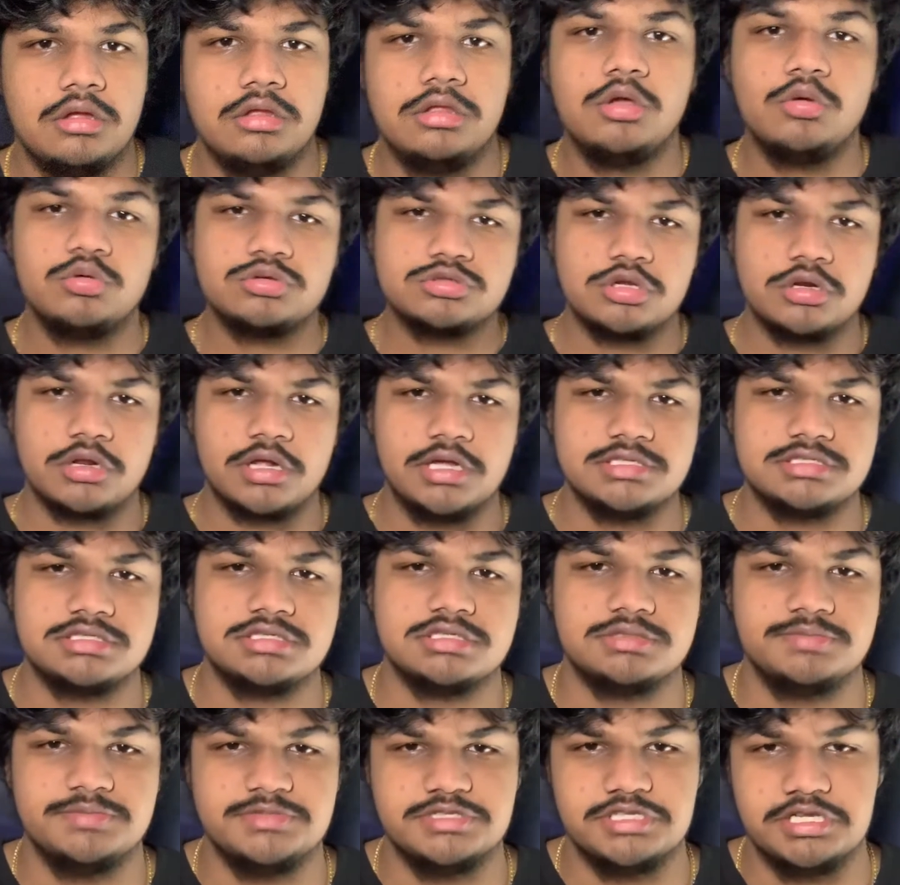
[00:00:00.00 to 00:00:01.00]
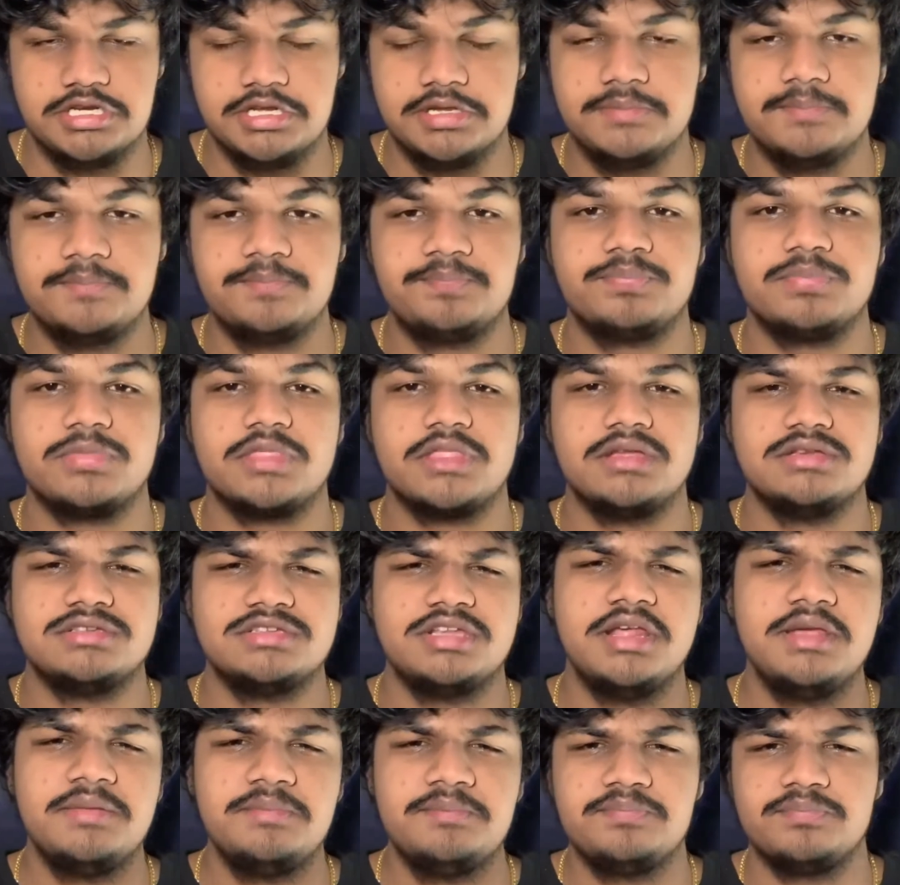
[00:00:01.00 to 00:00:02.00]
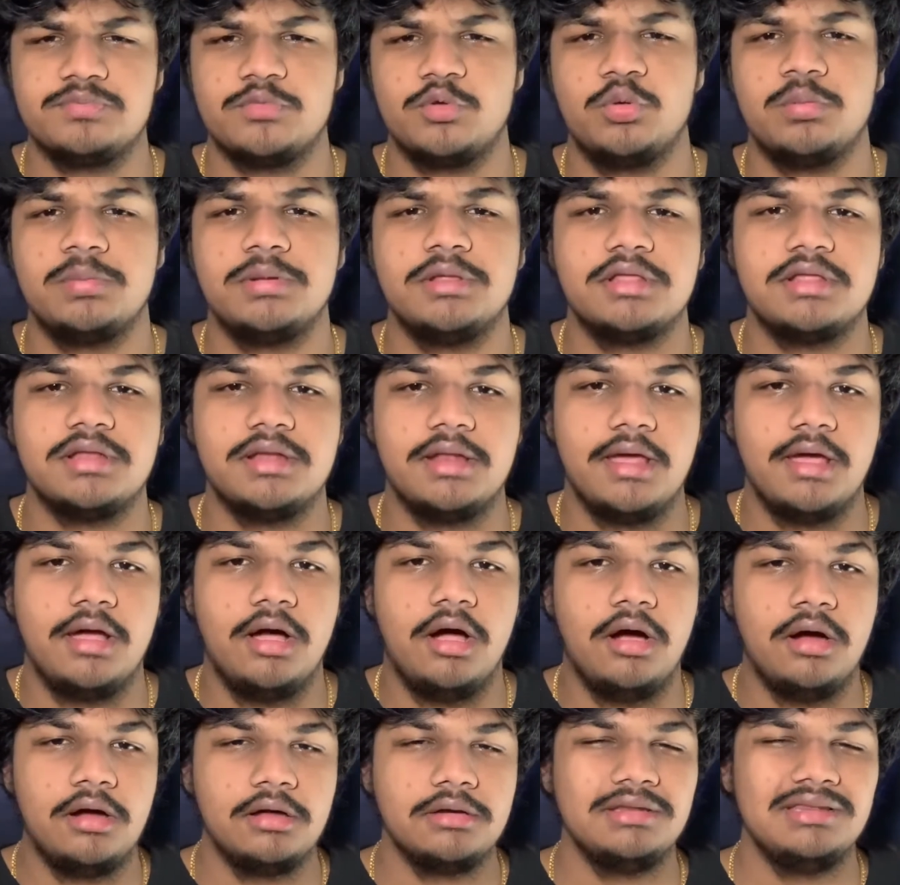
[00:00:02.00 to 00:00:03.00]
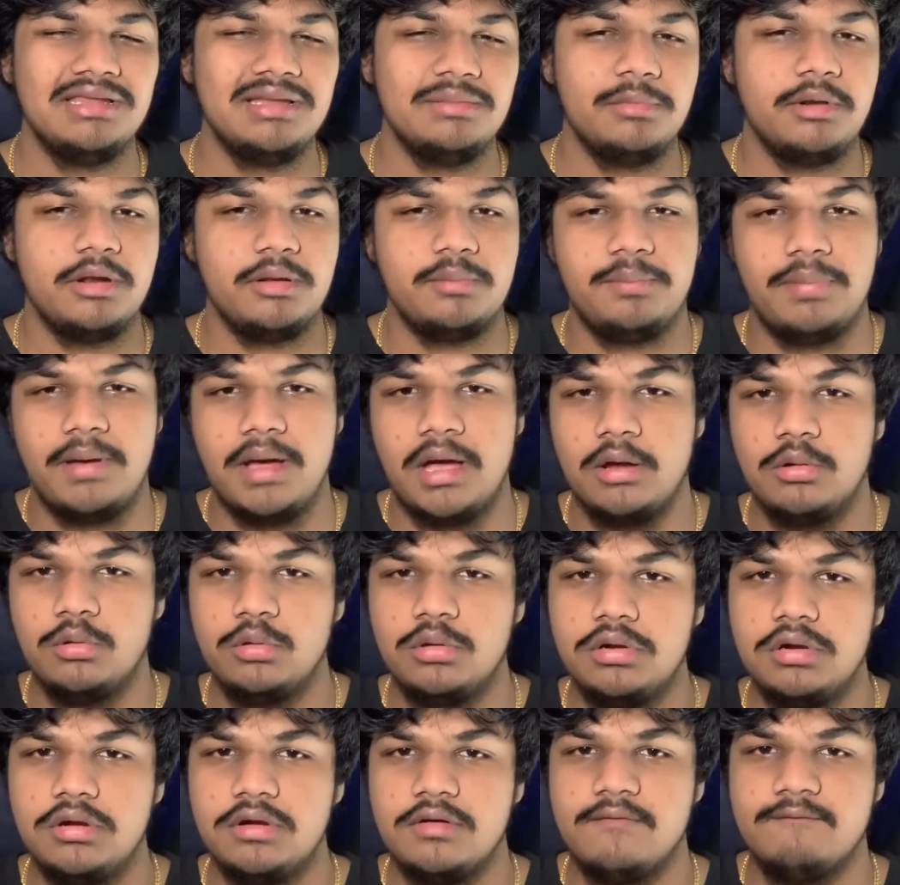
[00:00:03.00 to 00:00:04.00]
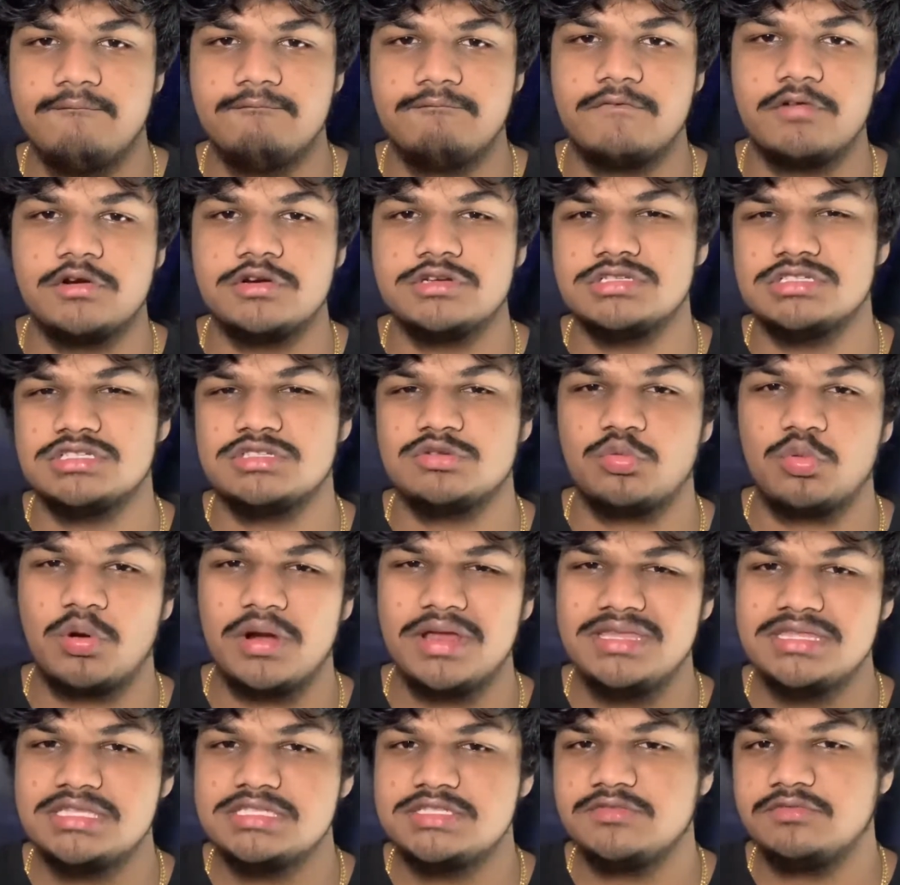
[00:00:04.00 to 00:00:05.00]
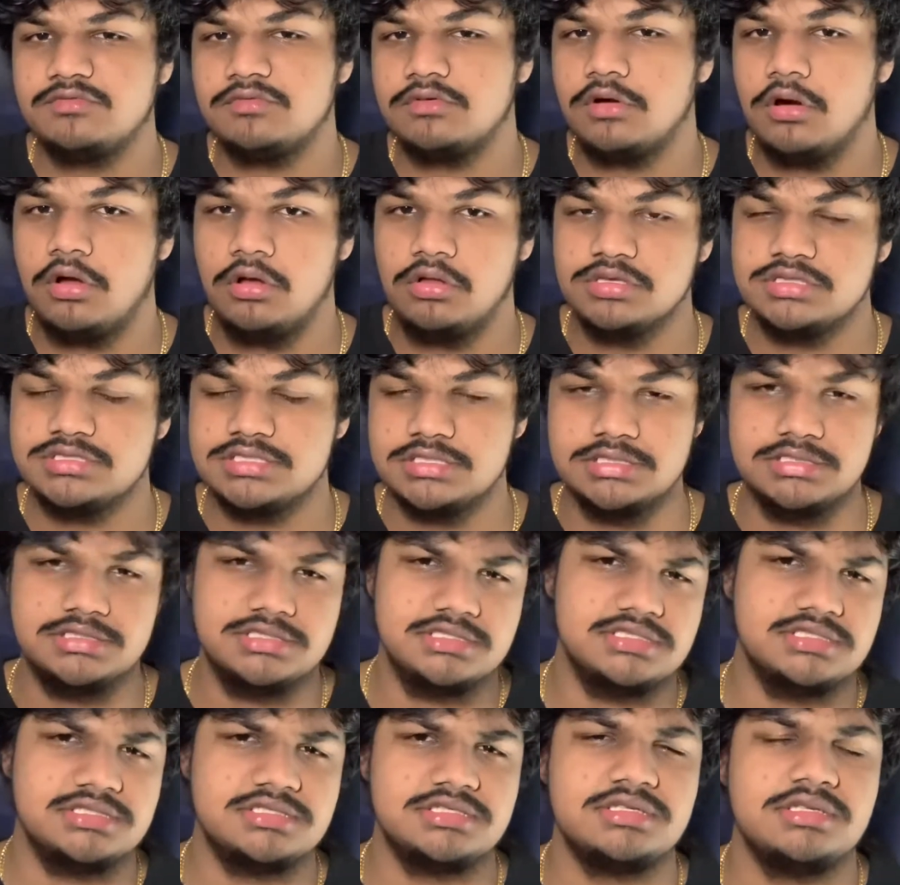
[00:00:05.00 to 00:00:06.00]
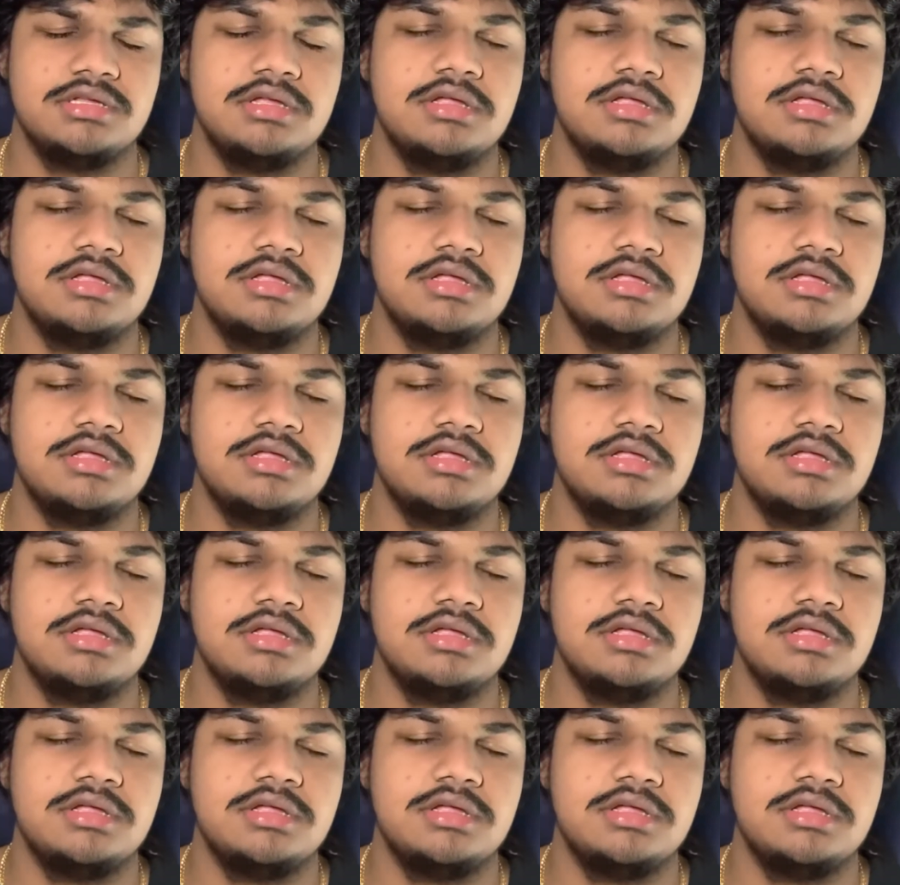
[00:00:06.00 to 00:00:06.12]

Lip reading: Yo, what's up, guys? It's me, Jedi. Today, we're going to look at unlimited power versus rights for all citizens.